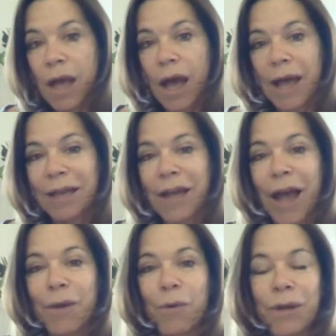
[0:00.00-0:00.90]

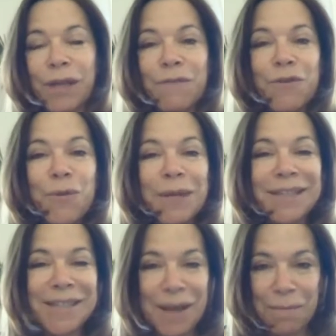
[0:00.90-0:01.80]
I will give you an
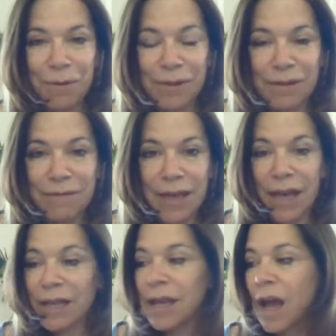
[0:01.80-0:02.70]
example of
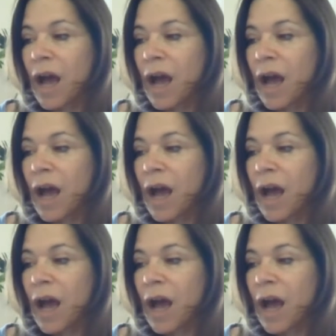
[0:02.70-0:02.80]
that.